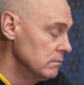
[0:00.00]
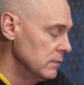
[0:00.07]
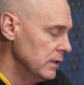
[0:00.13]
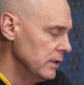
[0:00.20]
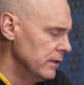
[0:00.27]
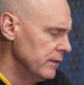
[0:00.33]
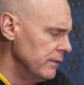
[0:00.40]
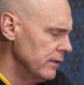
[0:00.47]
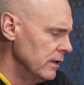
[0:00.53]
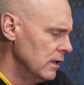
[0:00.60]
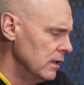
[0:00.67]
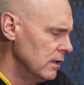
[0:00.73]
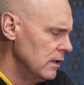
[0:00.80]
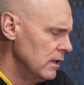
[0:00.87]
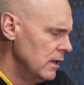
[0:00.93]
And,
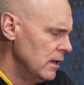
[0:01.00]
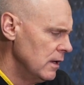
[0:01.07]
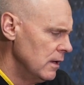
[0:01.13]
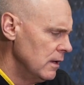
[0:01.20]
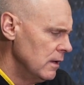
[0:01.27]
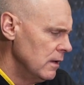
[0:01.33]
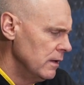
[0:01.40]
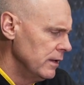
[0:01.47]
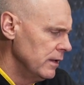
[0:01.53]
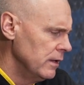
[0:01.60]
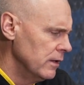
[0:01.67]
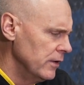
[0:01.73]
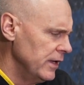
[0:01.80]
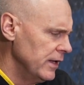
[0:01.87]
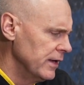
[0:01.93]

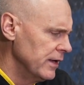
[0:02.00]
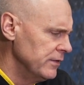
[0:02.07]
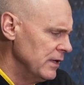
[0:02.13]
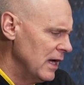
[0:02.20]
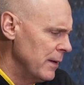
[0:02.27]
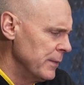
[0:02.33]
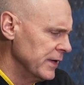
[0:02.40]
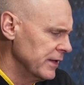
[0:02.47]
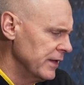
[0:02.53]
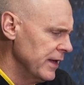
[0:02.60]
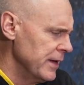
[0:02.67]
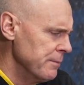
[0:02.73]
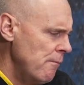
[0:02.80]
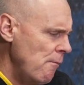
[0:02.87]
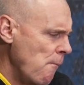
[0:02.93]
you know, he had a dominant
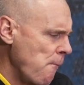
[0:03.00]
game.